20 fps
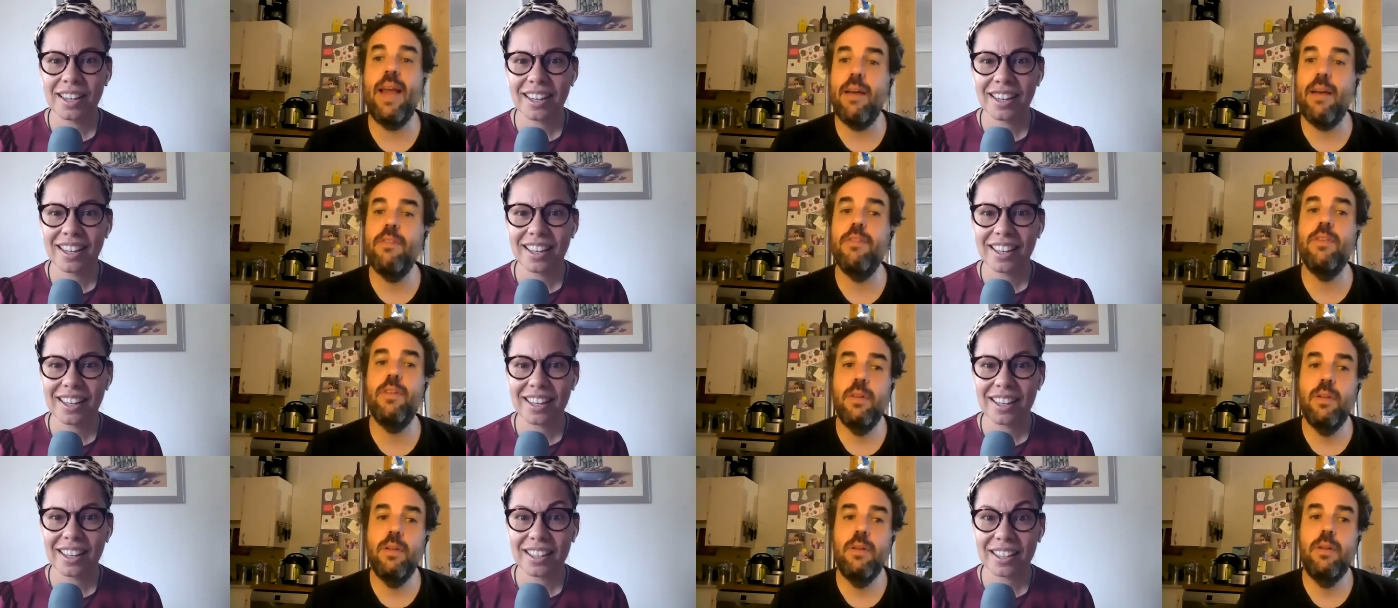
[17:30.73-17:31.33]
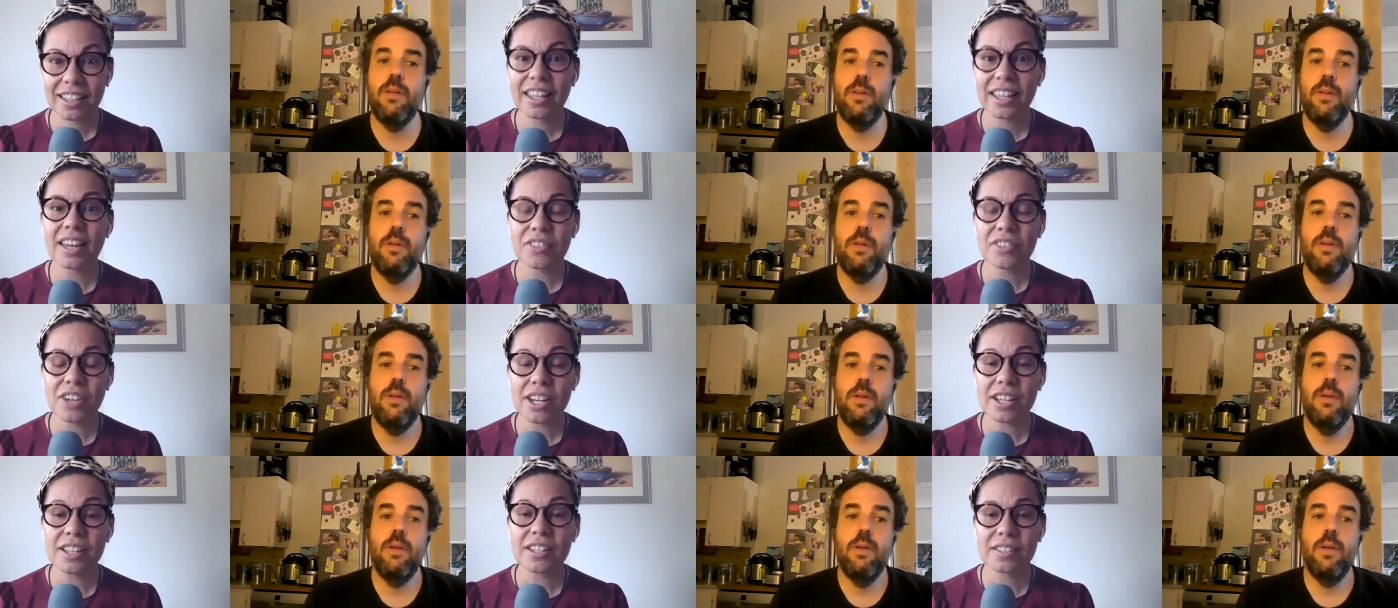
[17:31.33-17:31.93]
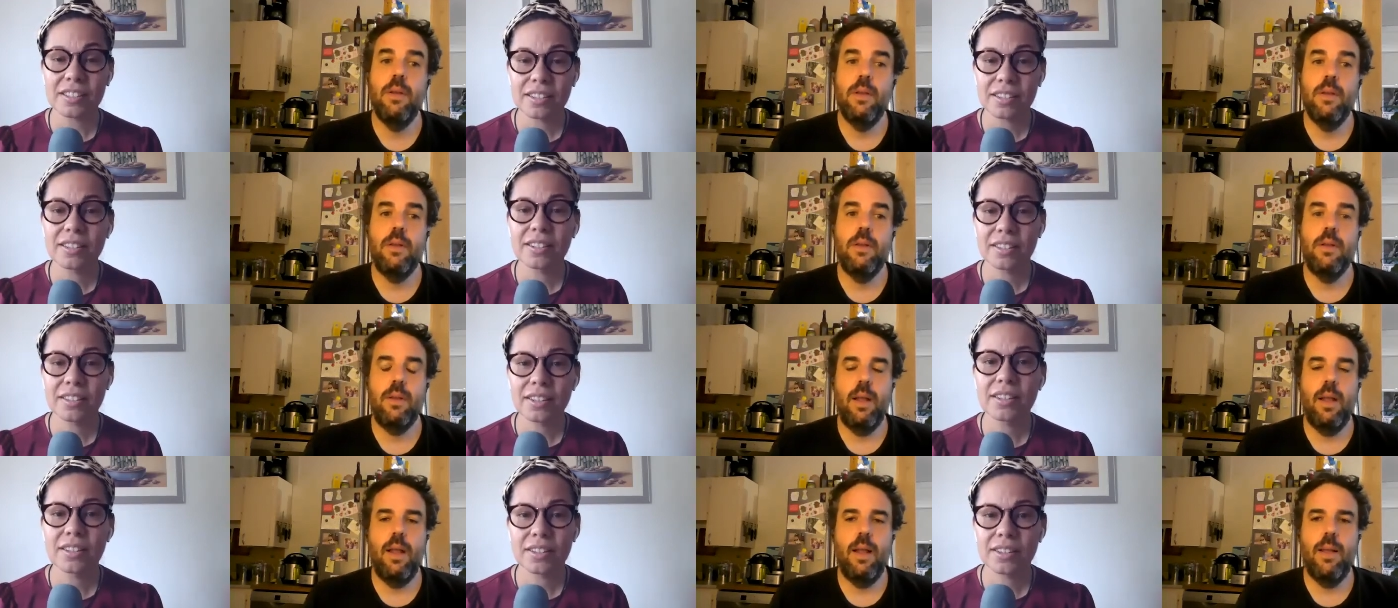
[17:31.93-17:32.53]
Speaker 1: half. Yeah, right.
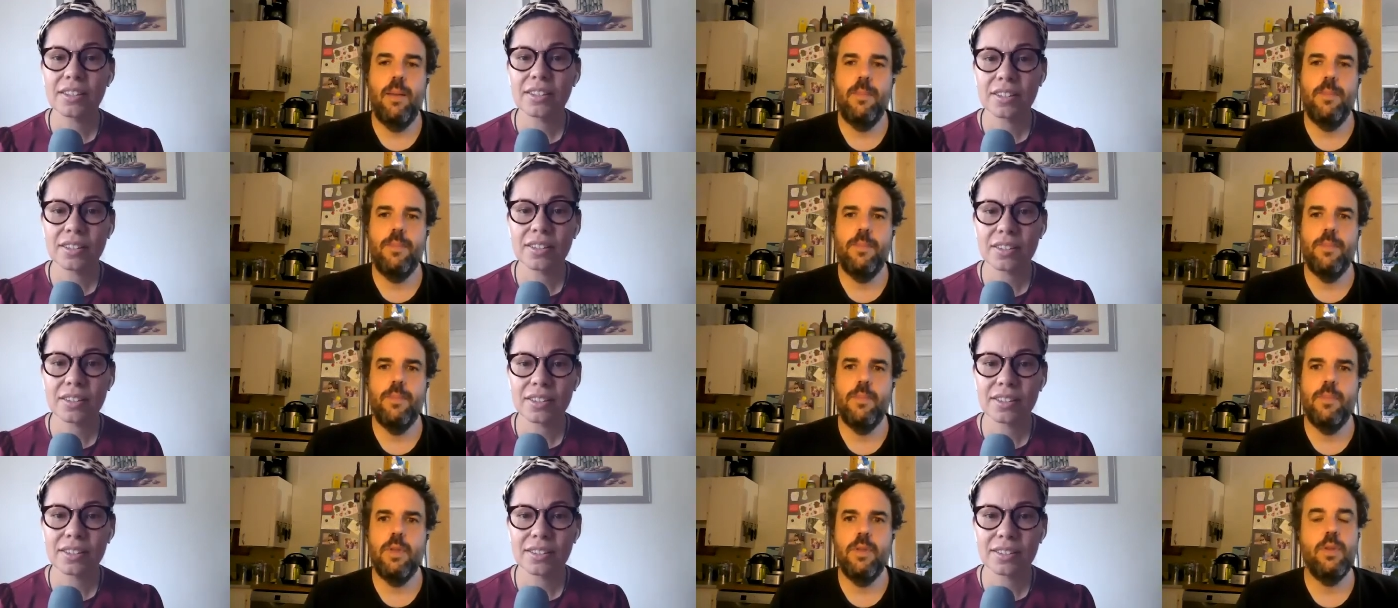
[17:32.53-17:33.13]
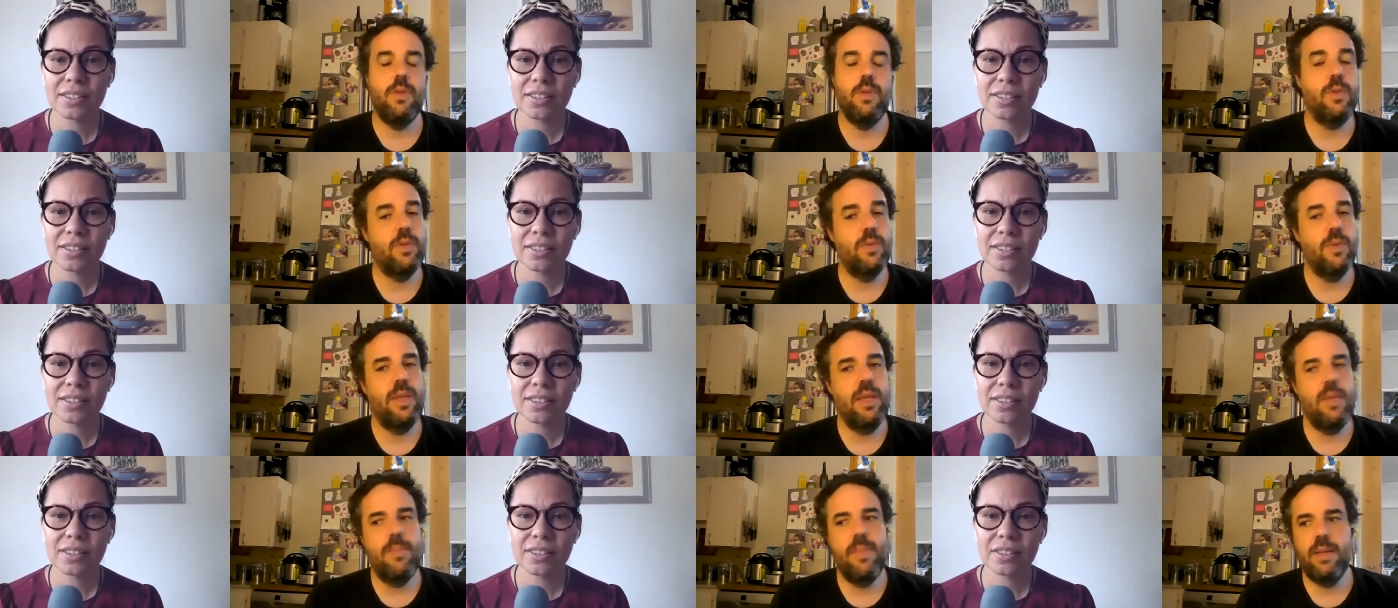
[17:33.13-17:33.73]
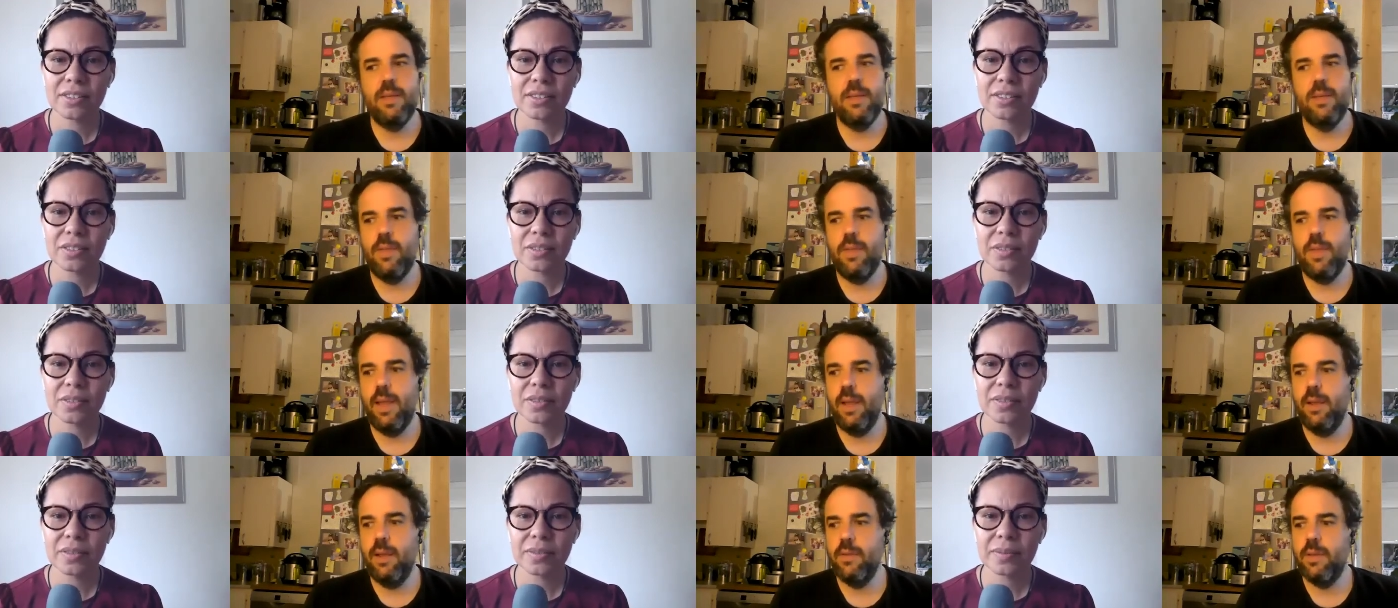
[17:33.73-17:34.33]
Speaker 2: Um, so it's really a mix of
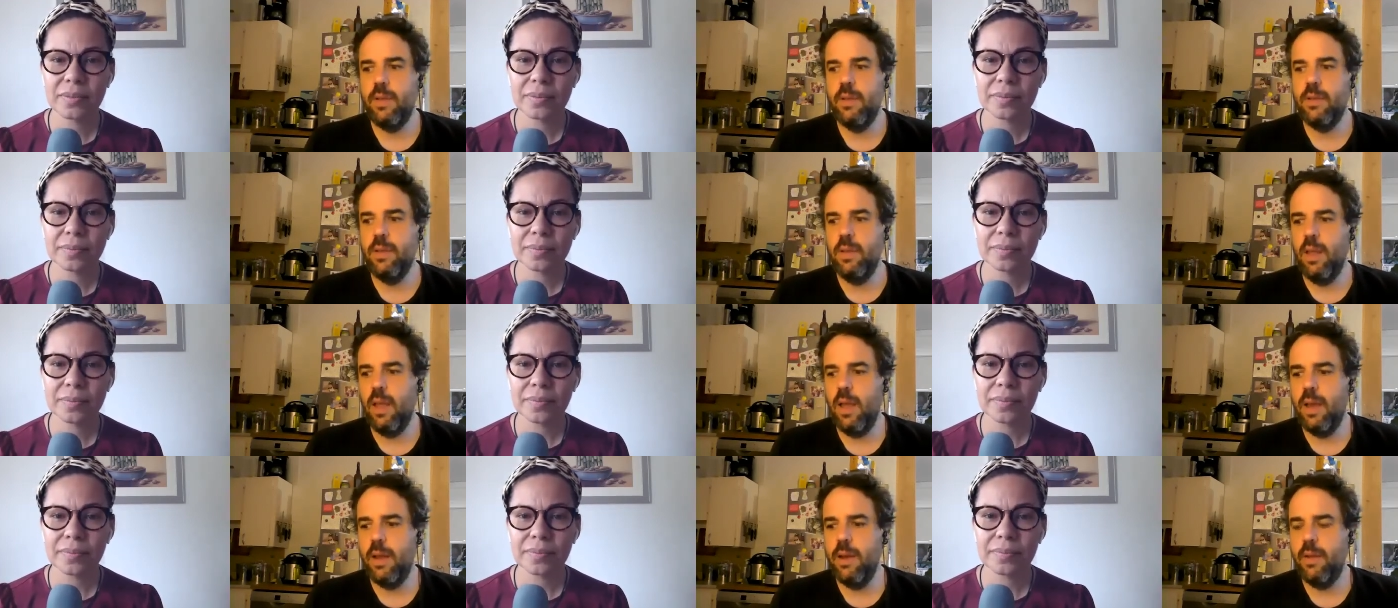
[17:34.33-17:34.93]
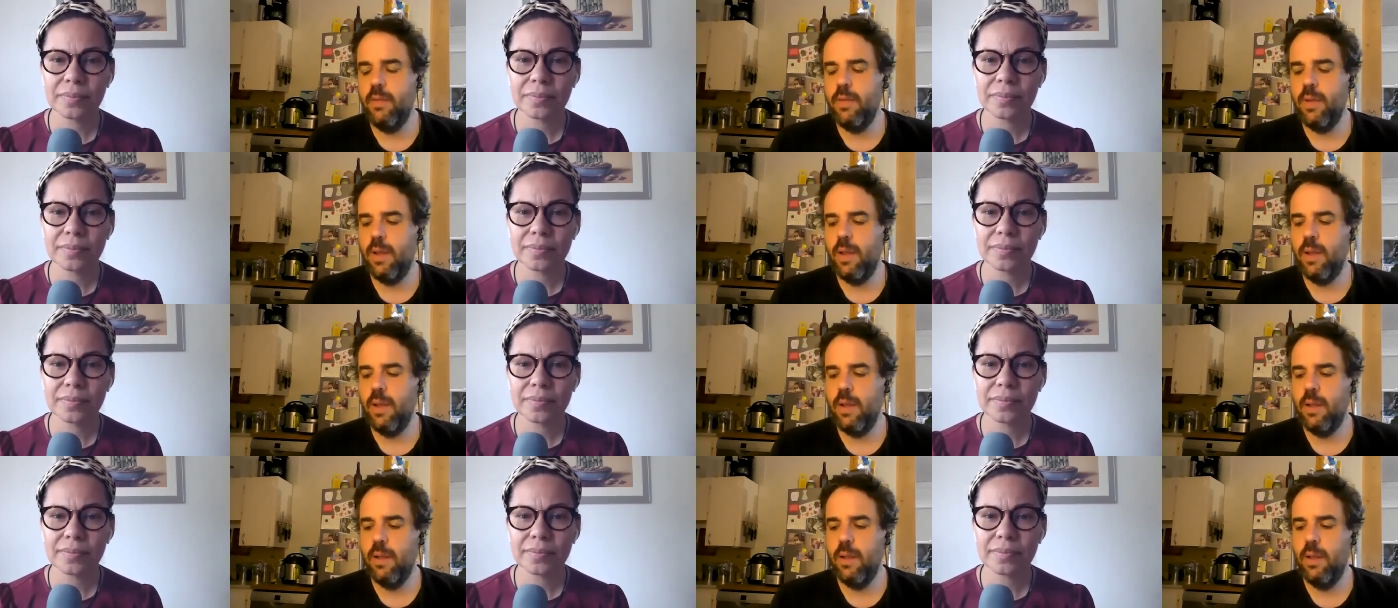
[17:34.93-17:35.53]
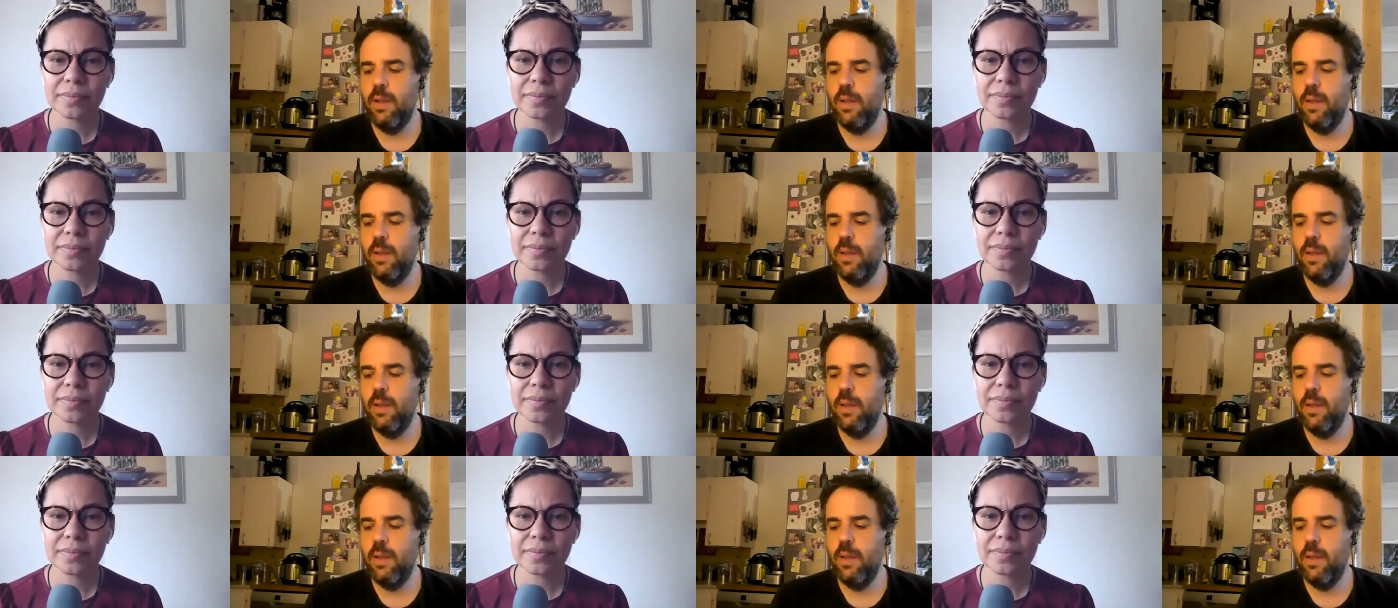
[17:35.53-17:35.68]
things. It's a lot of, uh,